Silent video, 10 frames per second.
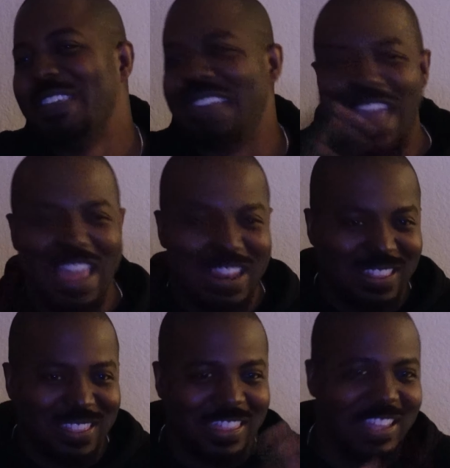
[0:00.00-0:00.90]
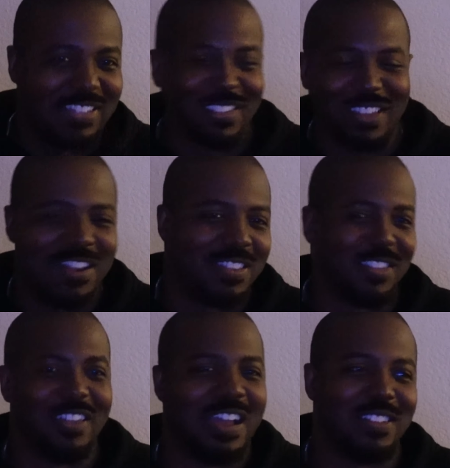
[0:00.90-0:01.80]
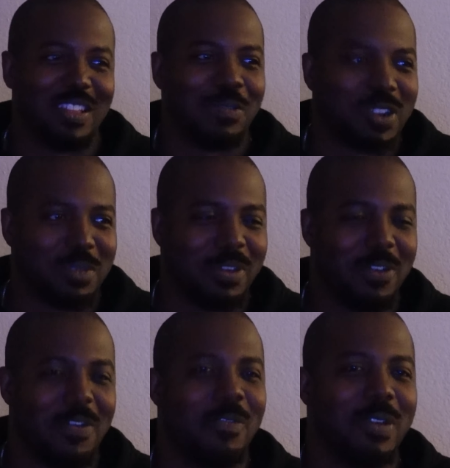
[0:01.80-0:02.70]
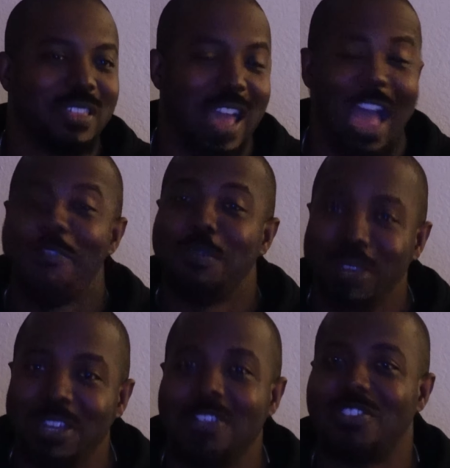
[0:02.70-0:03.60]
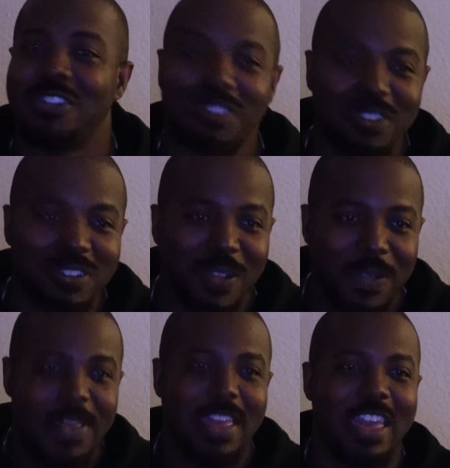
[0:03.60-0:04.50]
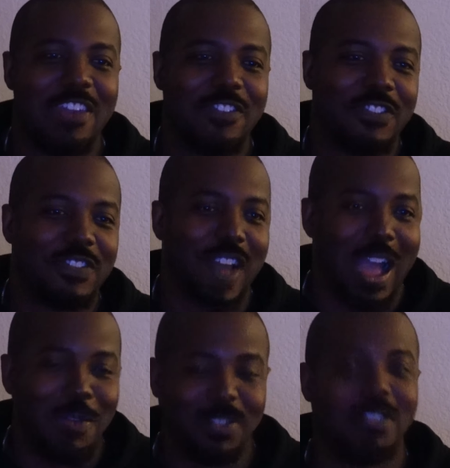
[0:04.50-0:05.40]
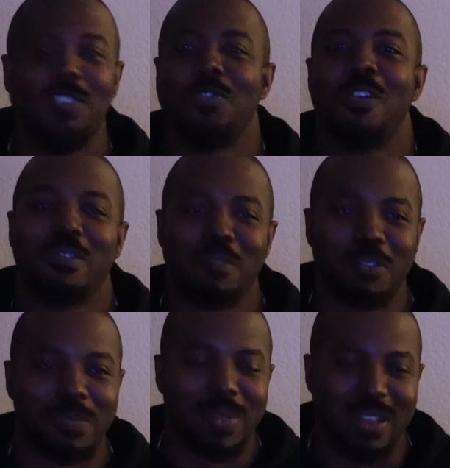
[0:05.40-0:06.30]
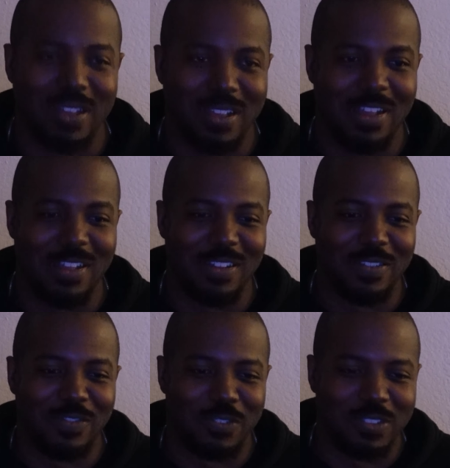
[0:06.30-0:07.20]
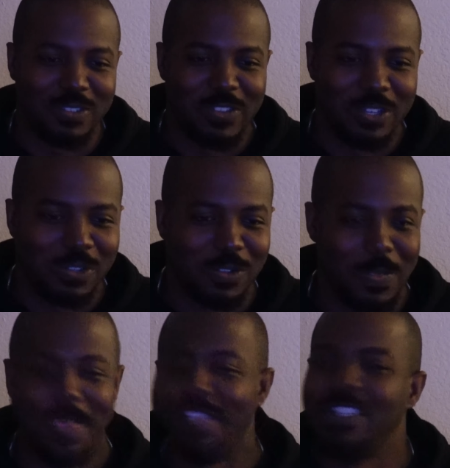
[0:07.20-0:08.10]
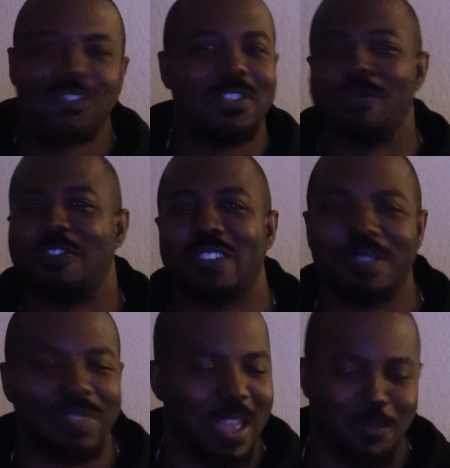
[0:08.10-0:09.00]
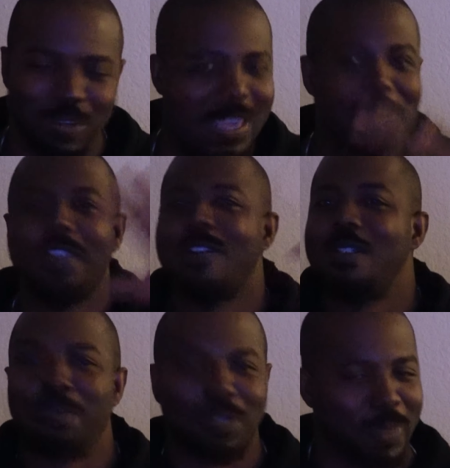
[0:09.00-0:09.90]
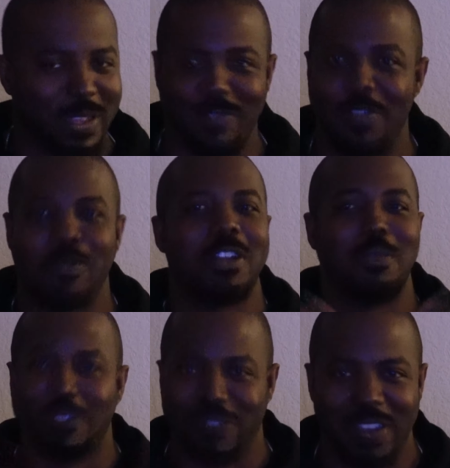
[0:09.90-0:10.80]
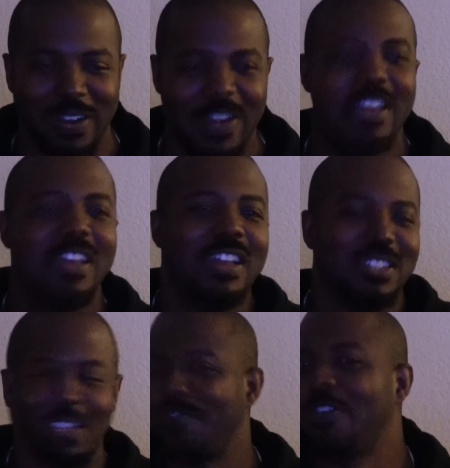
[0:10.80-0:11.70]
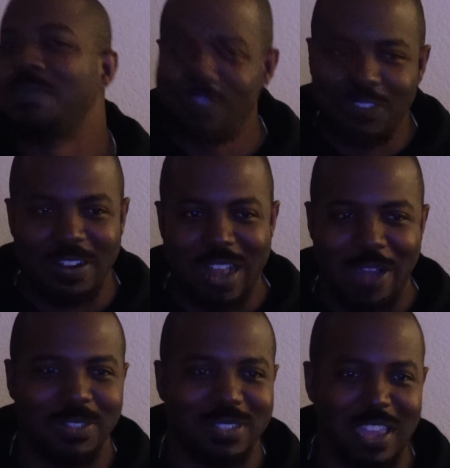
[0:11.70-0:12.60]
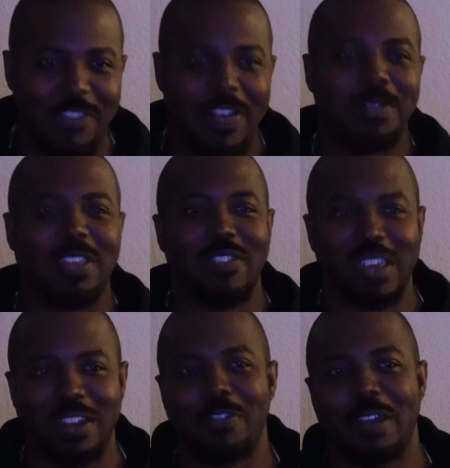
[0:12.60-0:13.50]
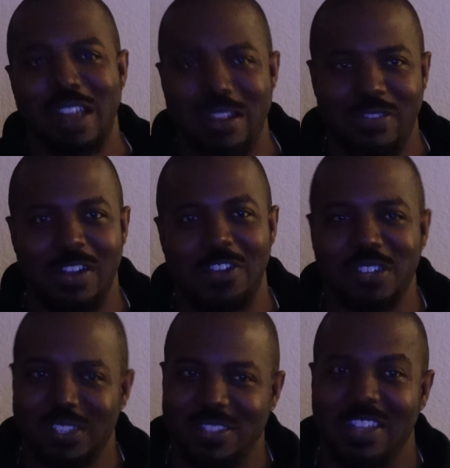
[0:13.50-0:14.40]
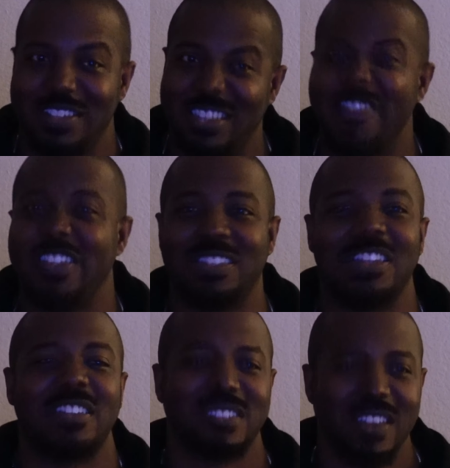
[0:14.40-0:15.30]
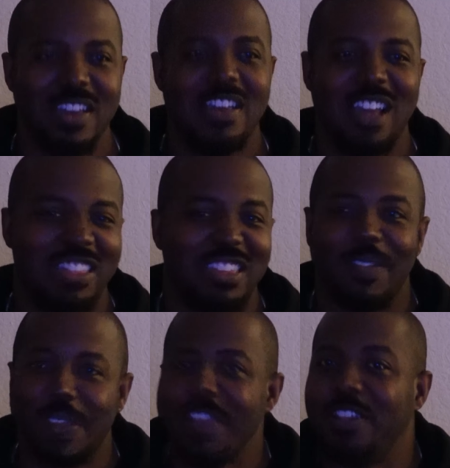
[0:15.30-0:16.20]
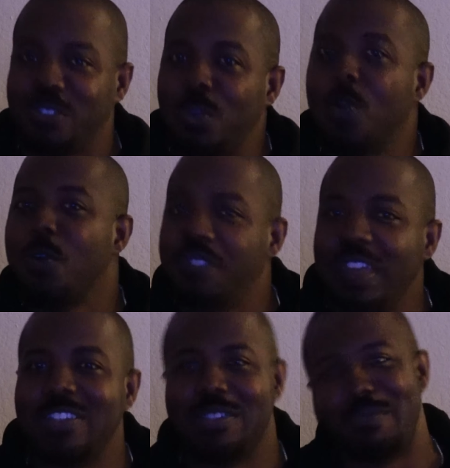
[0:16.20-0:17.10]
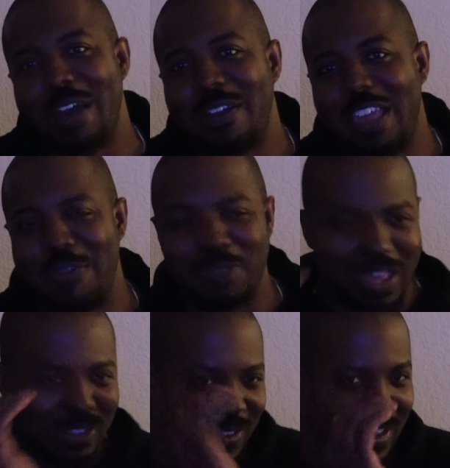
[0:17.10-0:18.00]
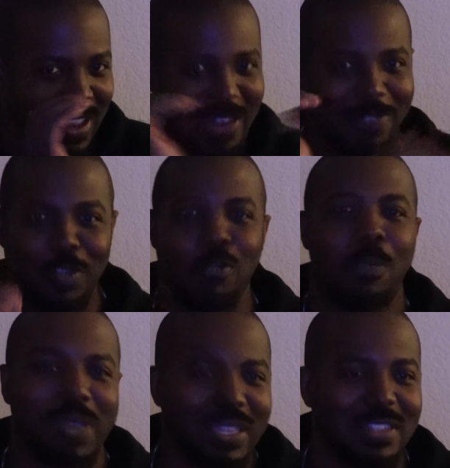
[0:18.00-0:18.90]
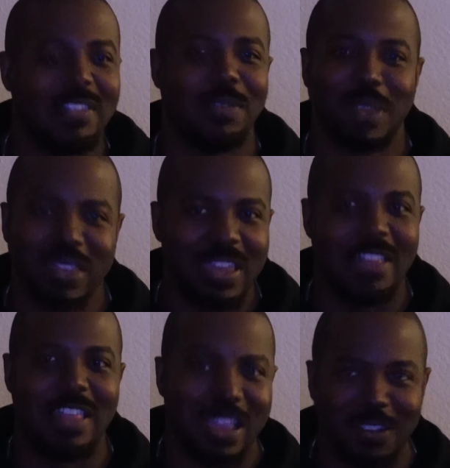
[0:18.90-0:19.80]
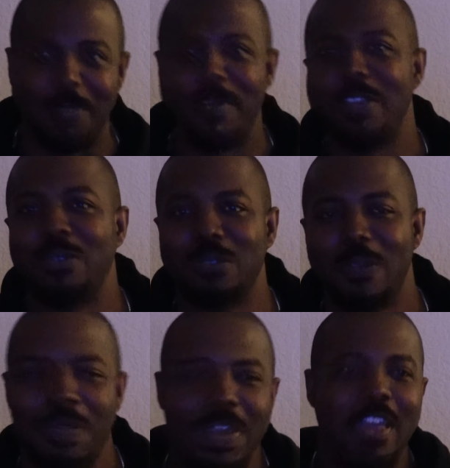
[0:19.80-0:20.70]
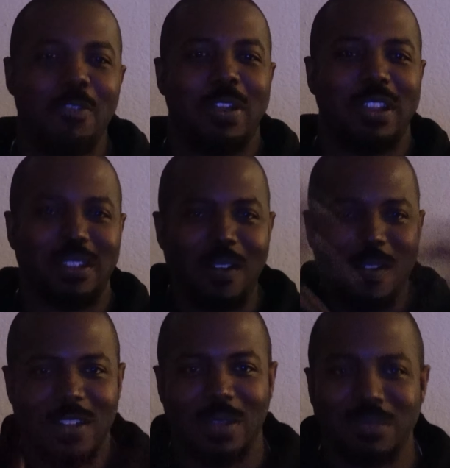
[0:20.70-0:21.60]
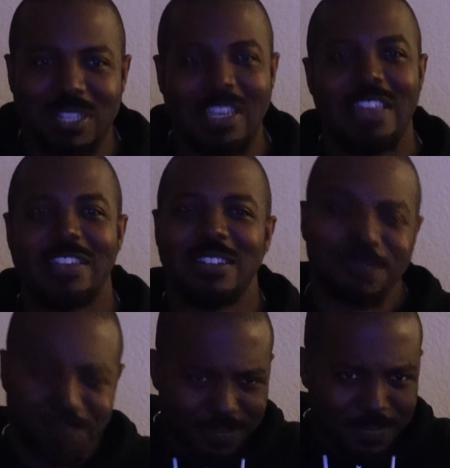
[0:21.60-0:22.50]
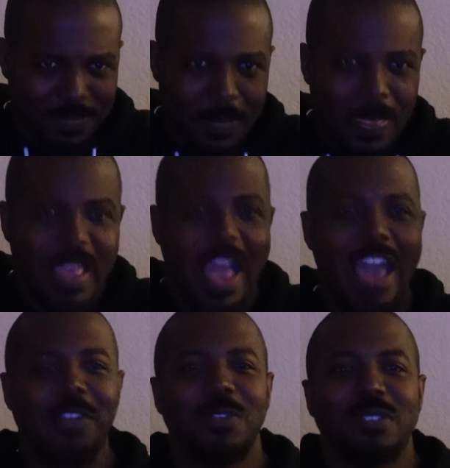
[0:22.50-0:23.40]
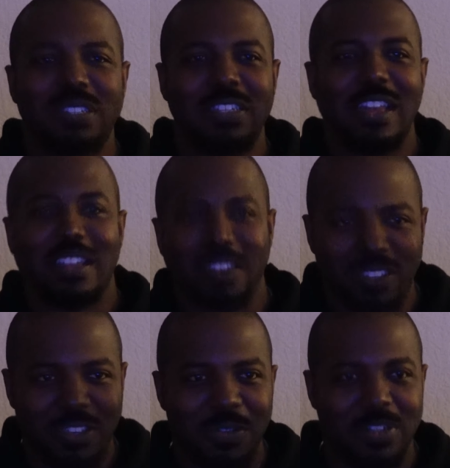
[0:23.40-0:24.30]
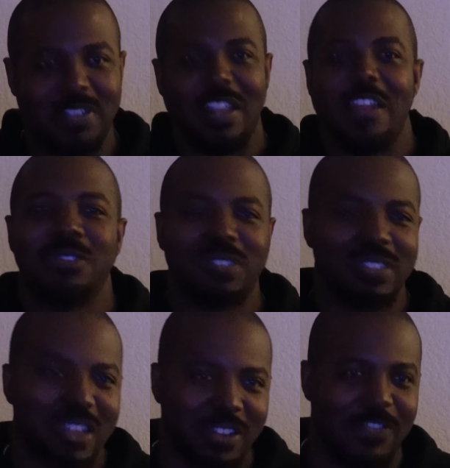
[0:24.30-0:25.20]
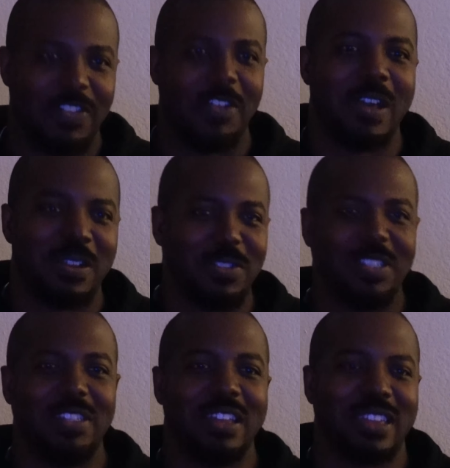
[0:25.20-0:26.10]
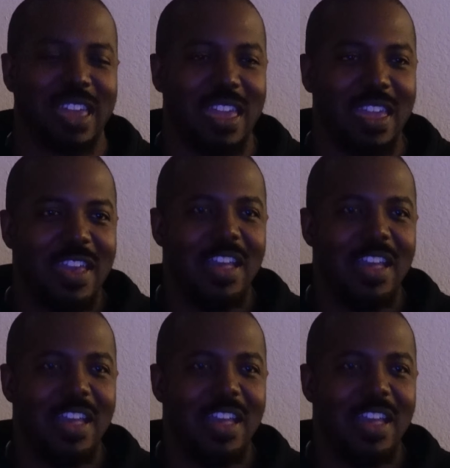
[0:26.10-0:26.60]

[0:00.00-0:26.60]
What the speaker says: and this is kind of the styling that we're going to be going with, I would be concerned if I was in the drawing room for this vehicle, just from the front. And we're keeping it all in perspective, and we're going to be fair. Just from the front, I would say if I was giving it a grade out of 100, it's like a 76. I think there's cool things about it, and when I look at individual pieces, I'm like, yeah, that could be cool. When it all comes together, I don't see like a unison. I don't see like a flow. I don't see like an